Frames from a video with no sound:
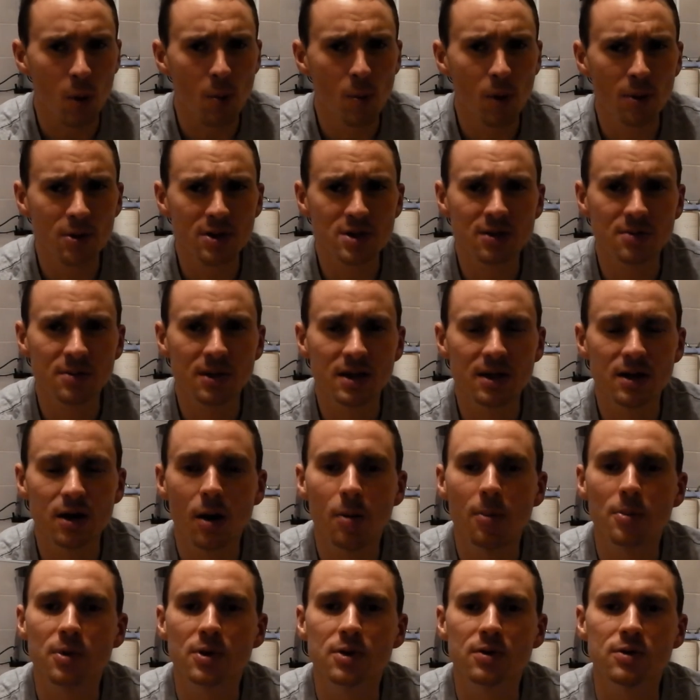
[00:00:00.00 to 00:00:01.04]
probably something that
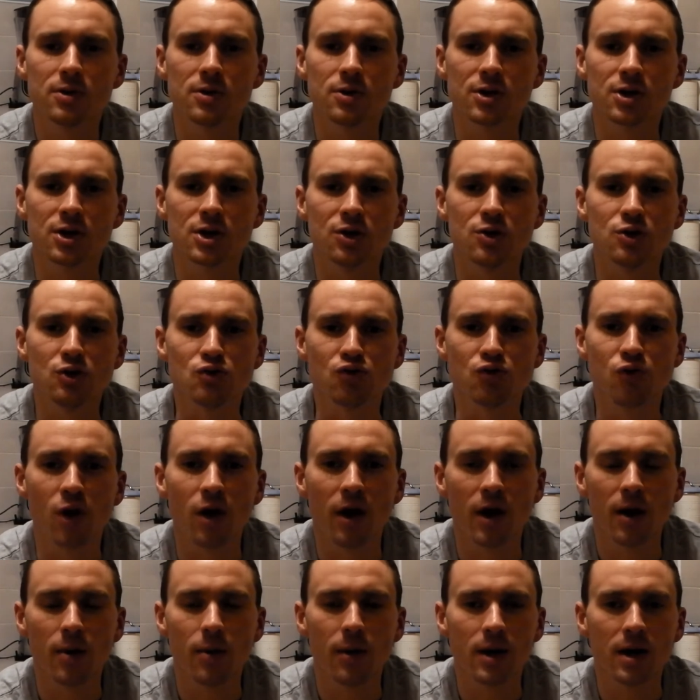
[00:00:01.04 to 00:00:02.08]
I'm not going to use
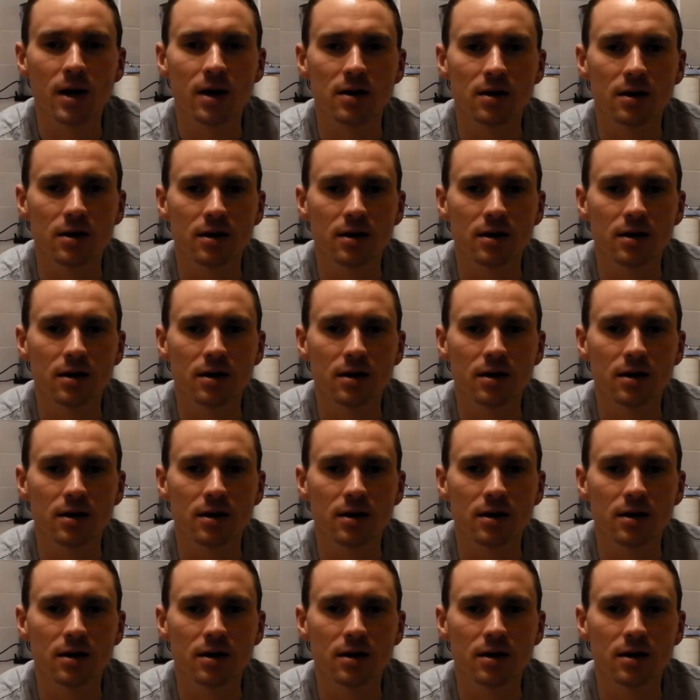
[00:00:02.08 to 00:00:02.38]
right away.